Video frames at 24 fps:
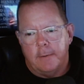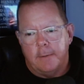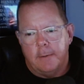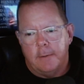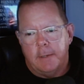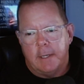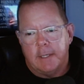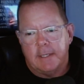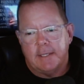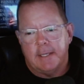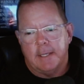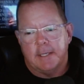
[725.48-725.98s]

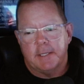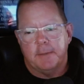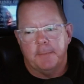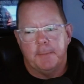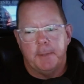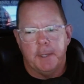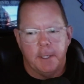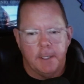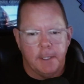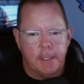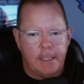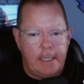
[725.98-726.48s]

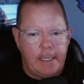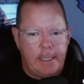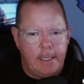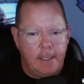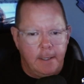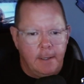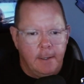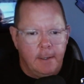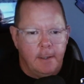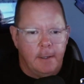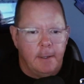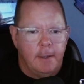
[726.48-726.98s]

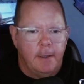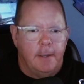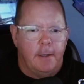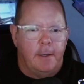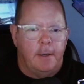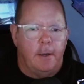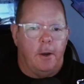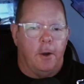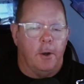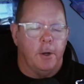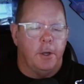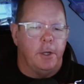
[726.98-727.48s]
accessibility.
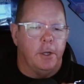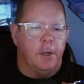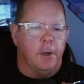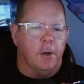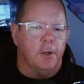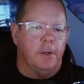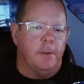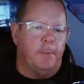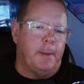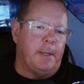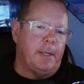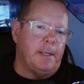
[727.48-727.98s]
Are you
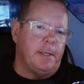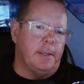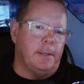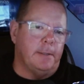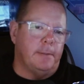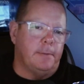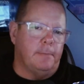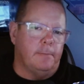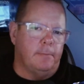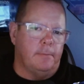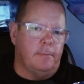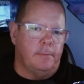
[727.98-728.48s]
going to
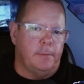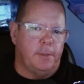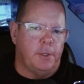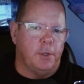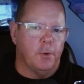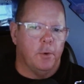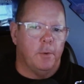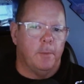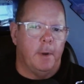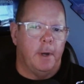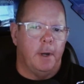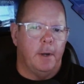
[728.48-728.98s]
be
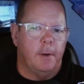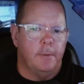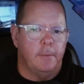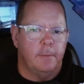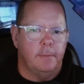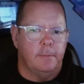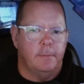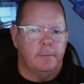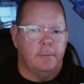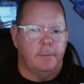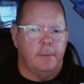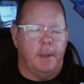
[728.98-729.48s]
too
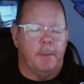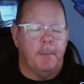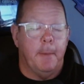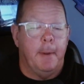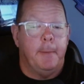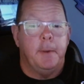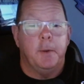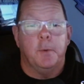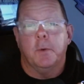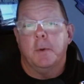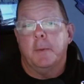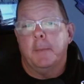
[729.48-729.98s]
remote? And
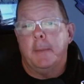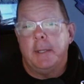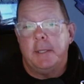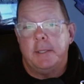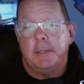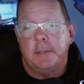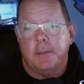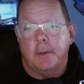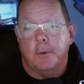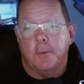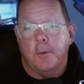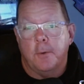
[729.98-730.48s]
maybe you want to be
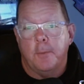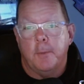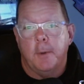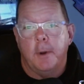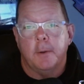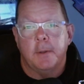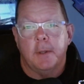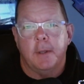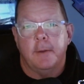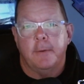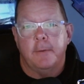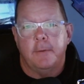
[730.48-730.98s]
so
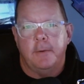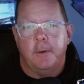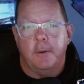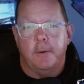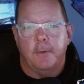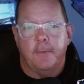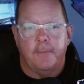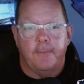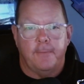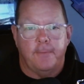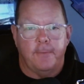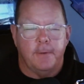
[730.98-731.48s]
remote that
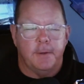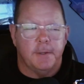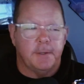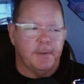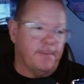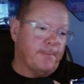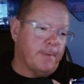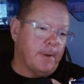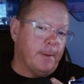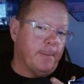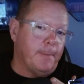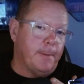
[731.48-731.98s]
your friends
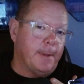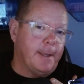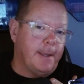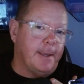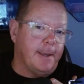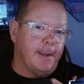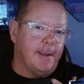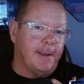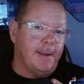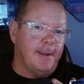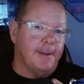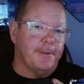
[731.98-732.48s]
and family
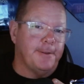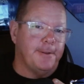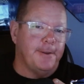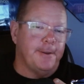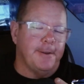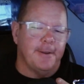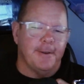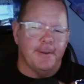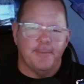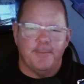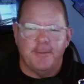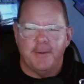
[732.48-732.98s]
can't get to
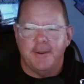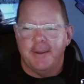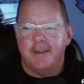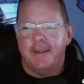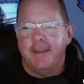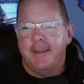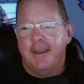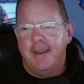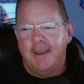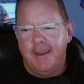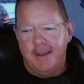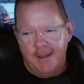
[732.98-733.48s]
you, but
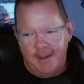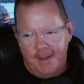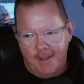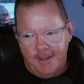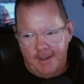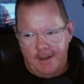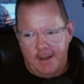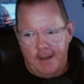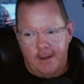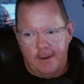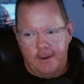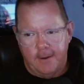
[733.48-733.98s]

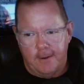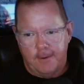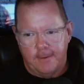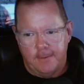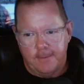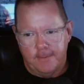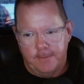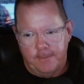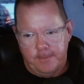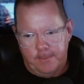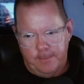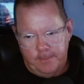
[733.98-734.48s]

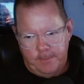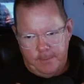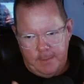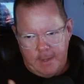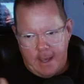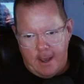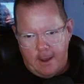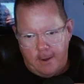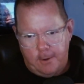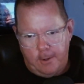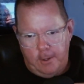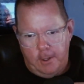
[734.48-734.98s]

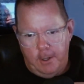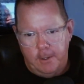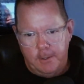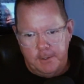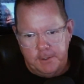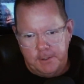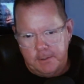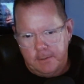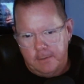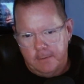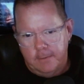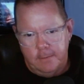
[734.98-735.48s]
how
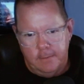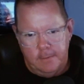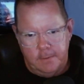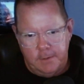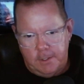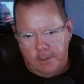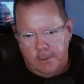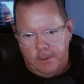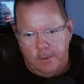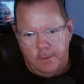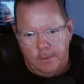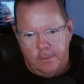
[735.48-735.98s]
close
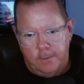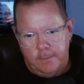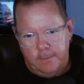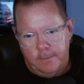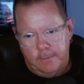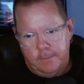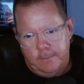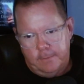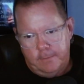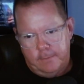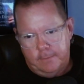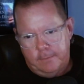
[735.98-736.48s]
to
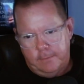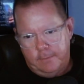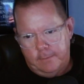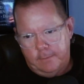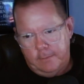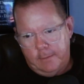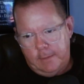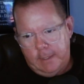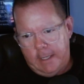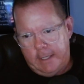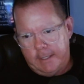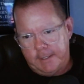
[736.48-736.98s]

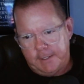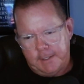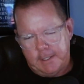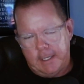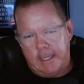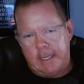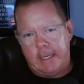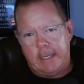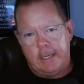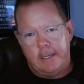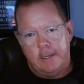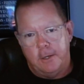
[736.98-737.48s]
a
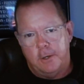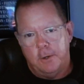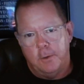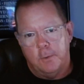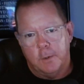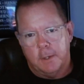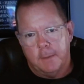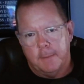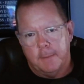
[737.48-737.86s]
city do you want to